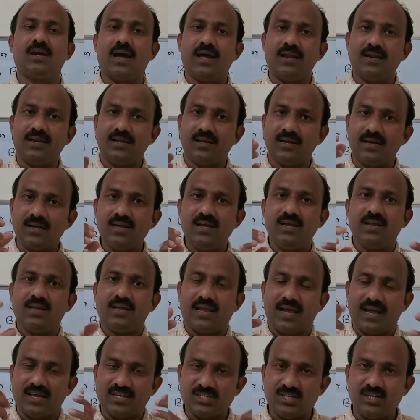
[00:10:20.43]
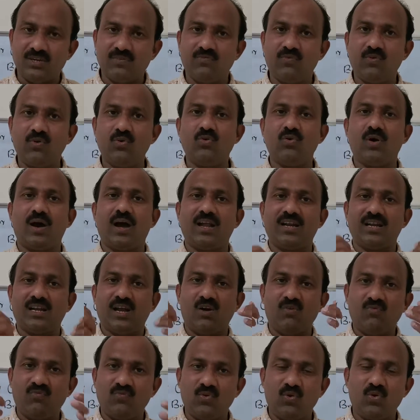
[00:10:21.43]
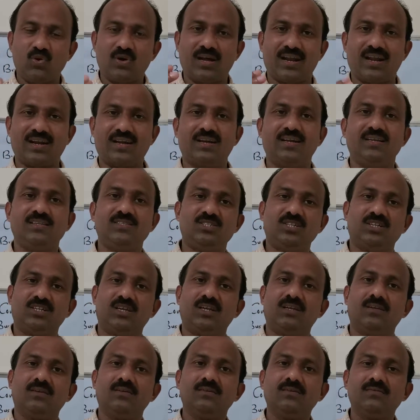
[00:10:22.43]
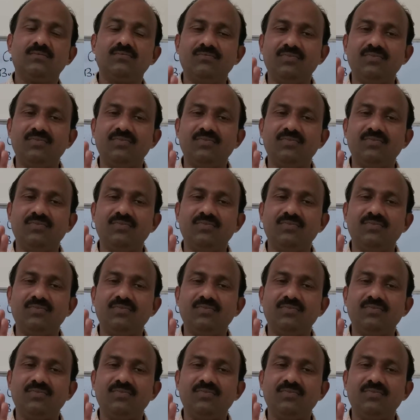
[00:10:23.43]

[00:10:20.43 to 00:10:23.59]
and cash inflow and outflow correctly checking,